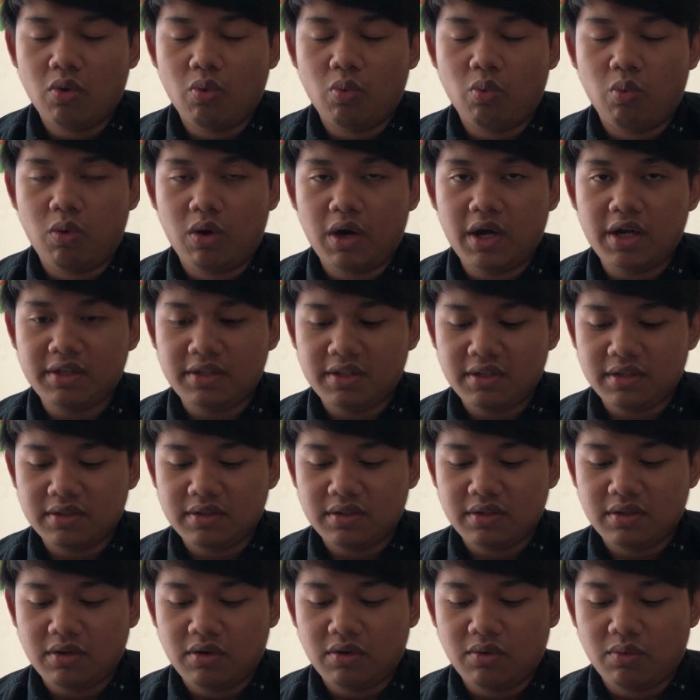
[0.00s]
What
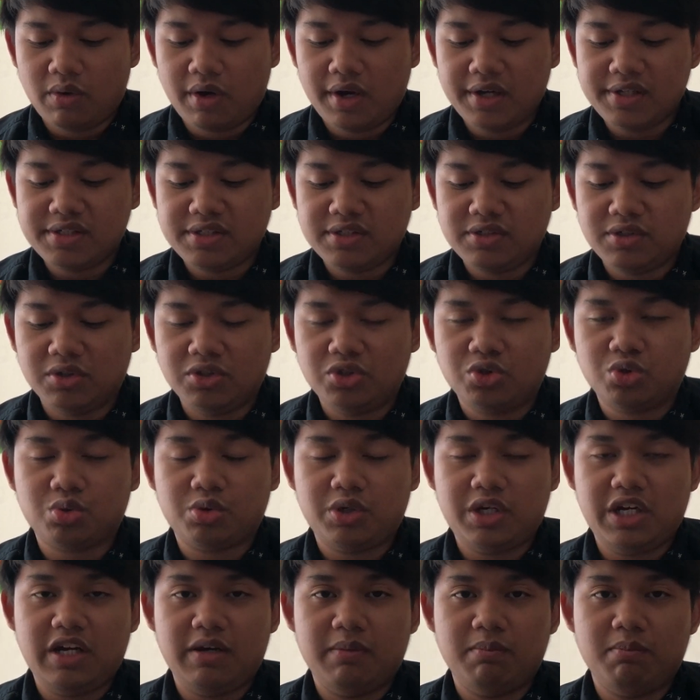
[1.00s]
what's your
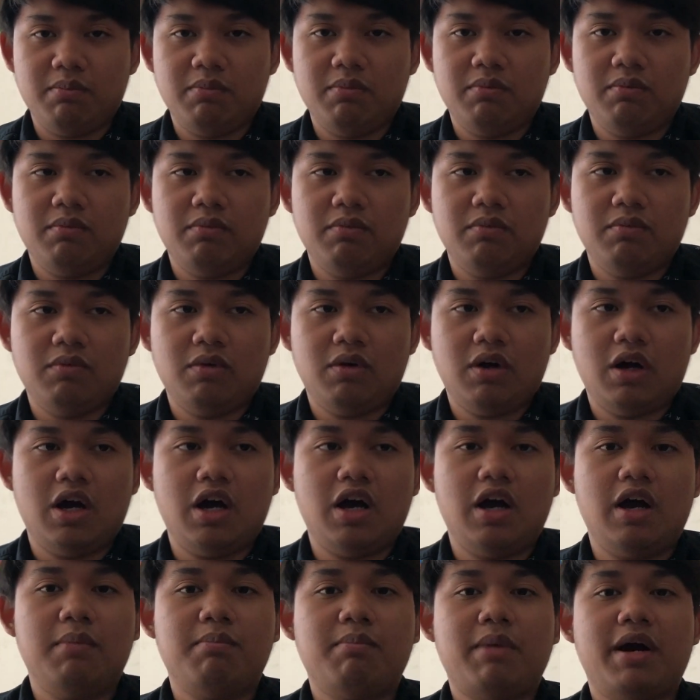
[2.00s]
dream?
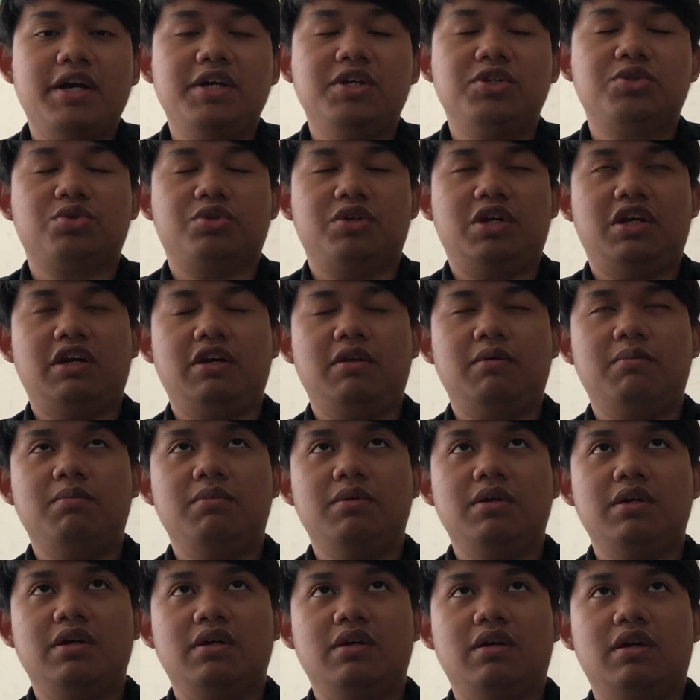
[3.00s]
Uh my dream,
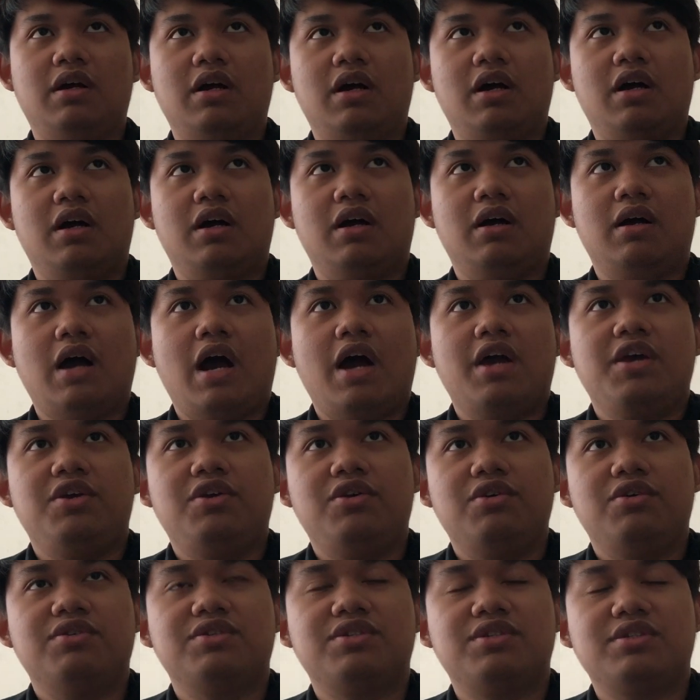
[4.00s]
uh I
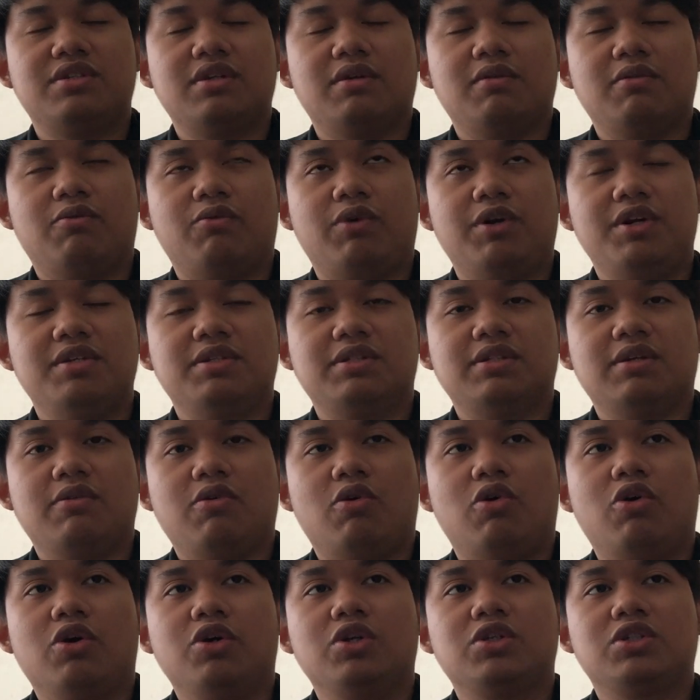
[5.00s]
used what is
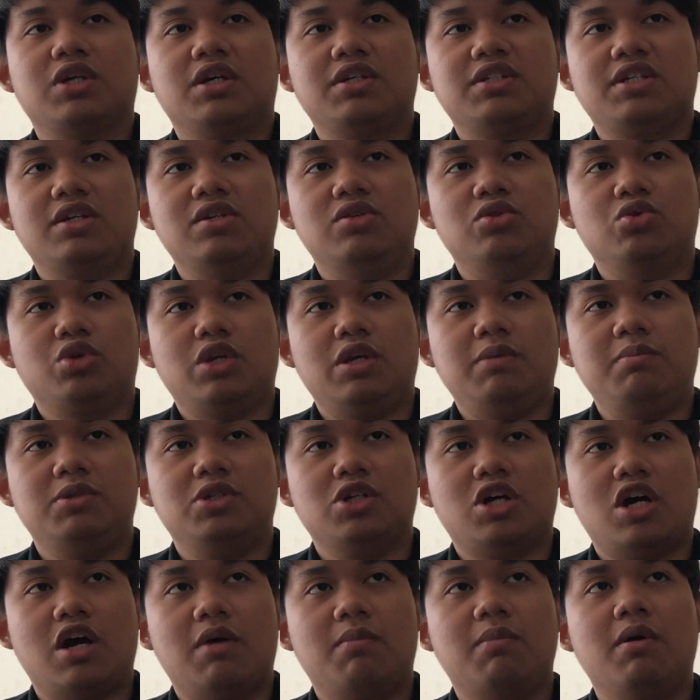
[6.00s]
or should I say dream
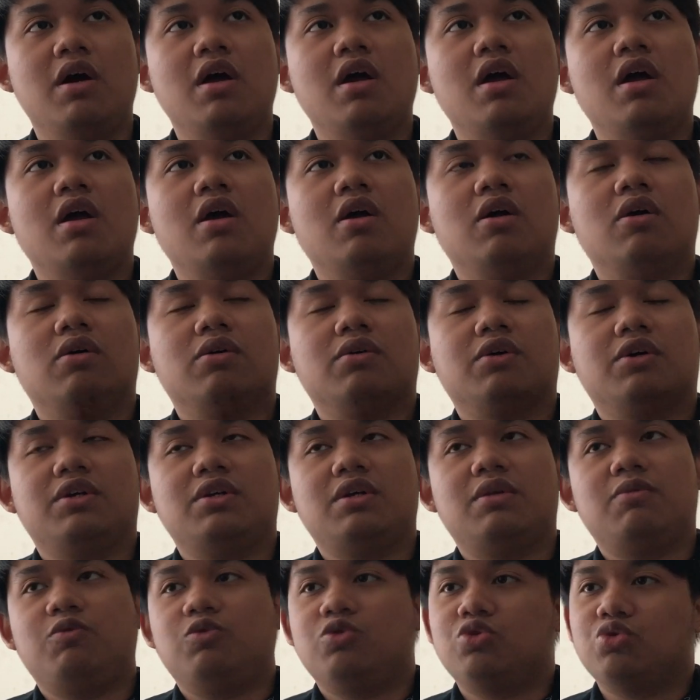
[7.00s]
job or
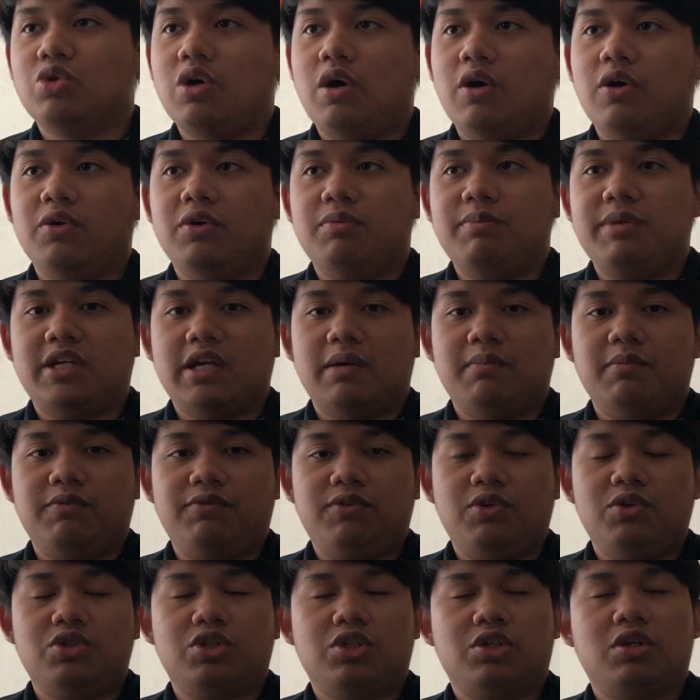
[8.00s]
or become a
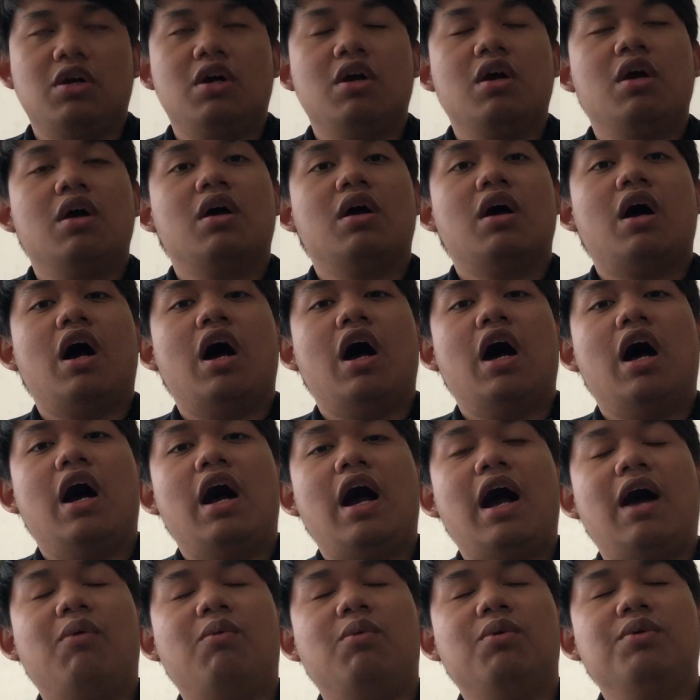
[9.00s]
future. Uh
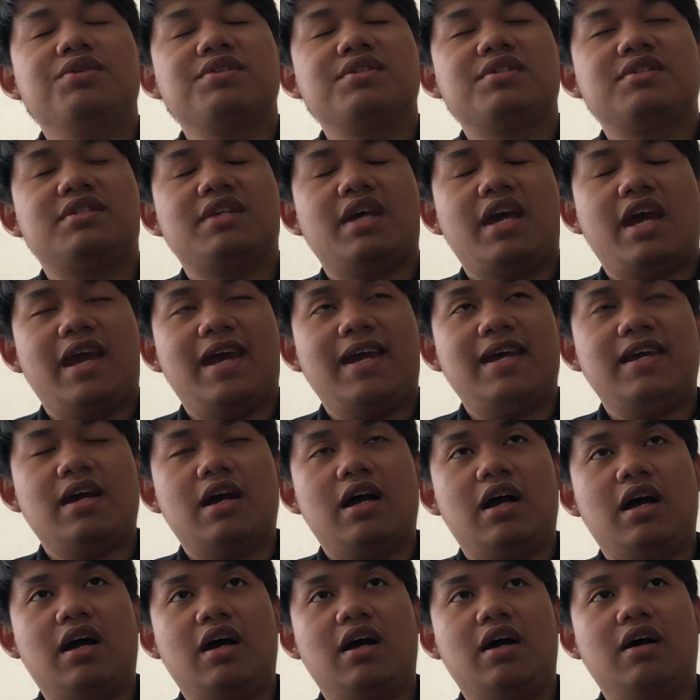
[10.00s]
I will say
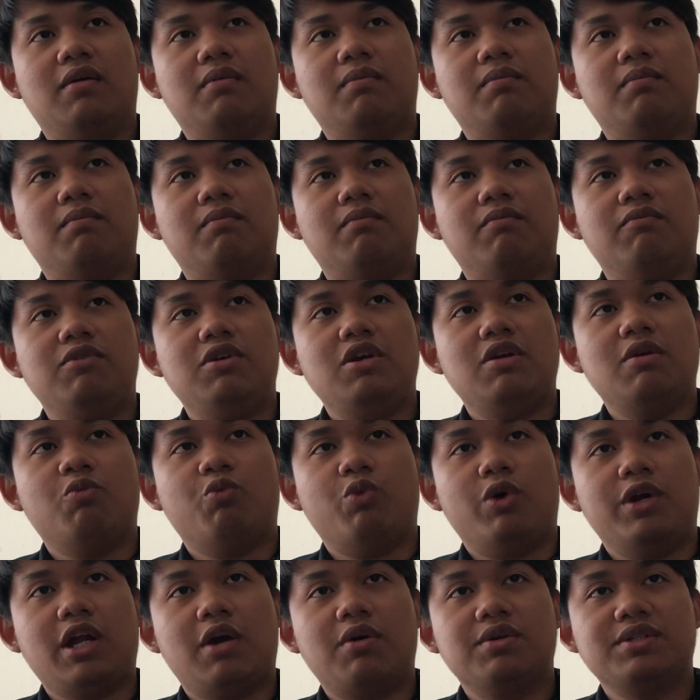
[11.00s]
um
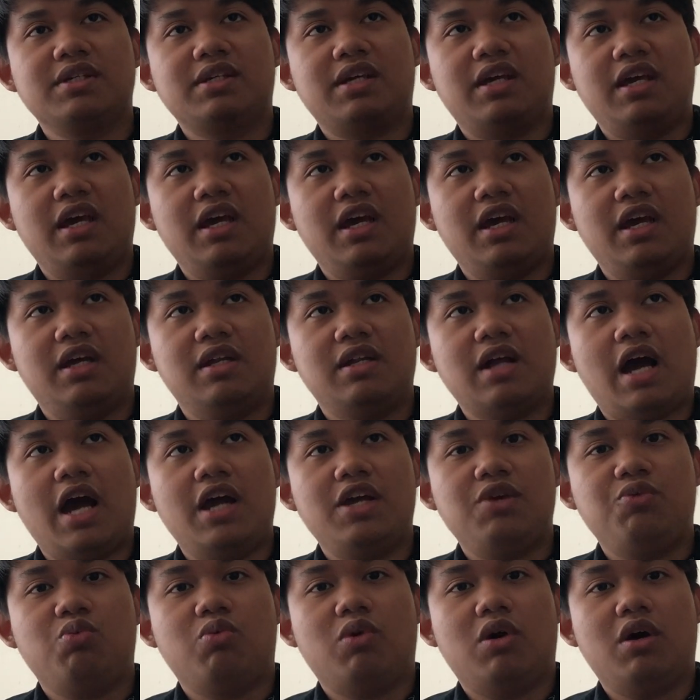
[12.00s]
when I was a kid
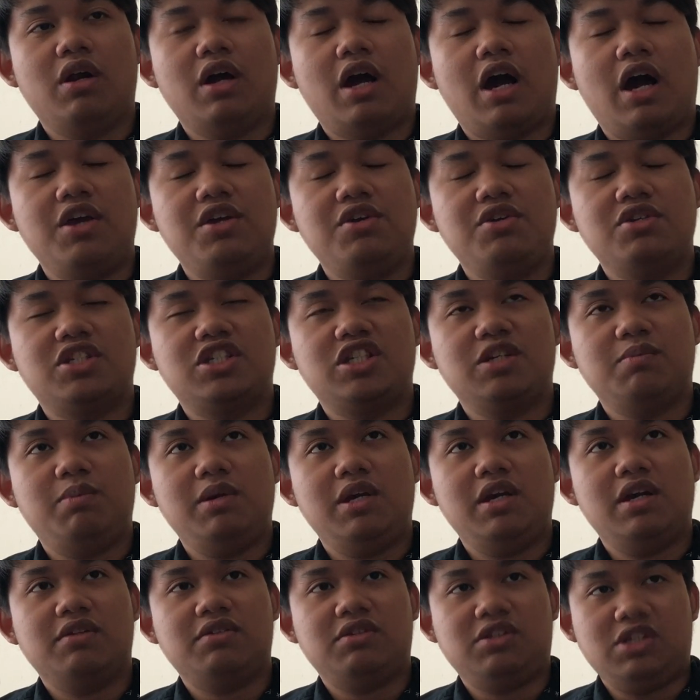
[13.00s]
I want I used to
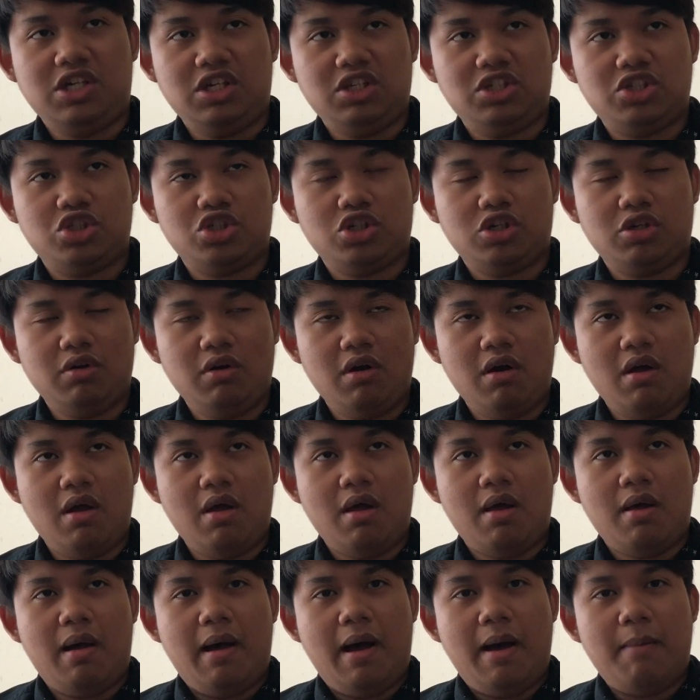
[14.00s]
be a teacher
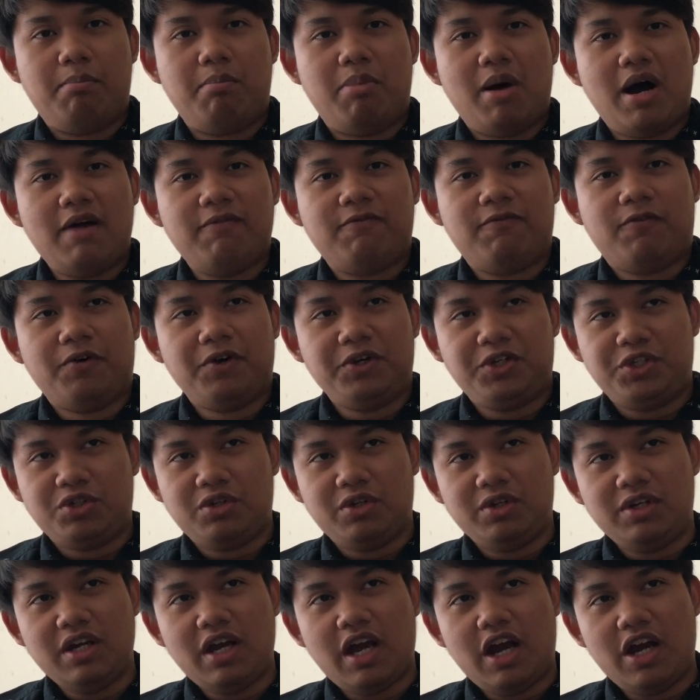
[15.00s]
but
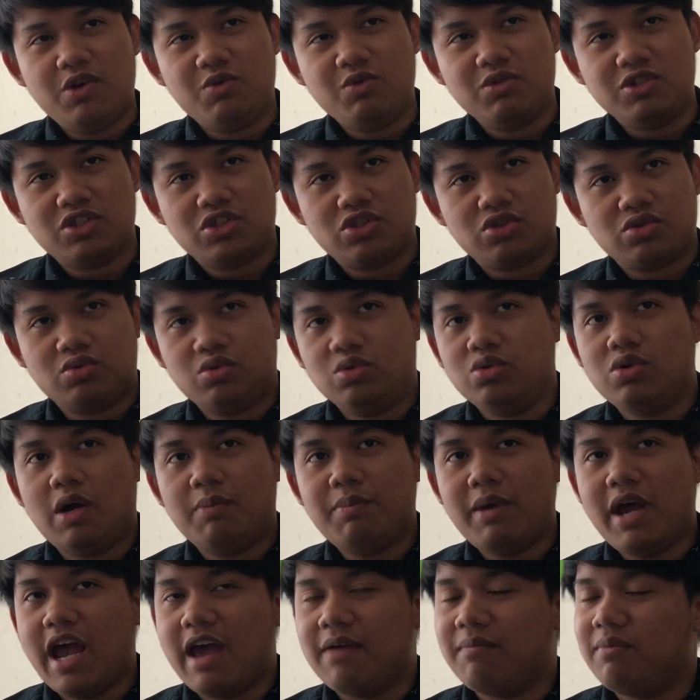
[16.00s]
fortunately, I would screw
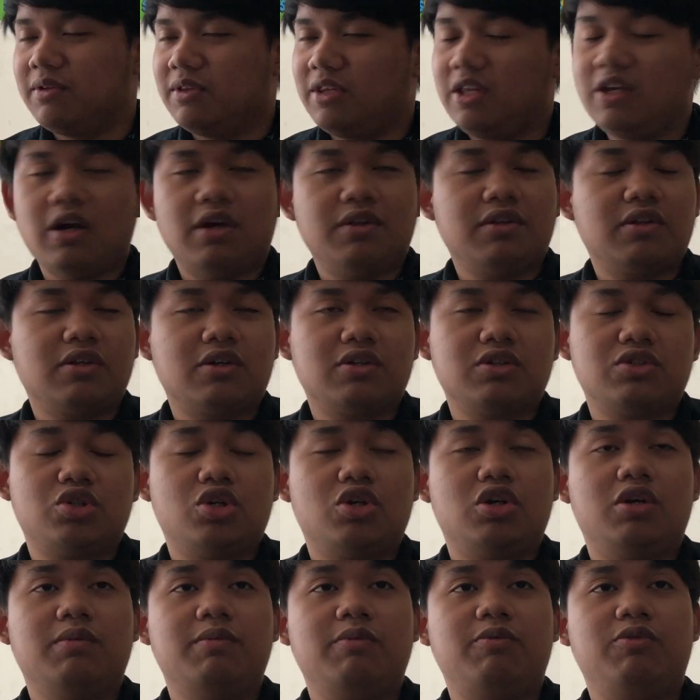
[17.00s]
up everything on the
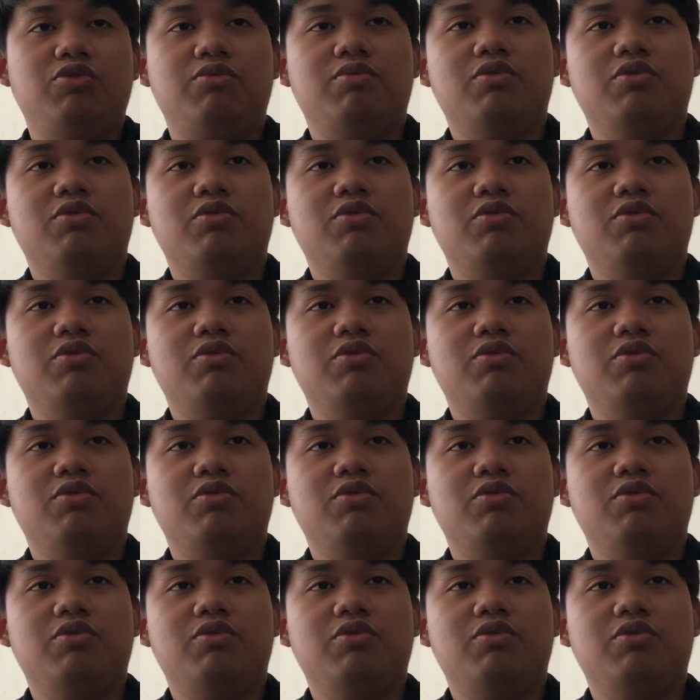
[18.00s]
controller.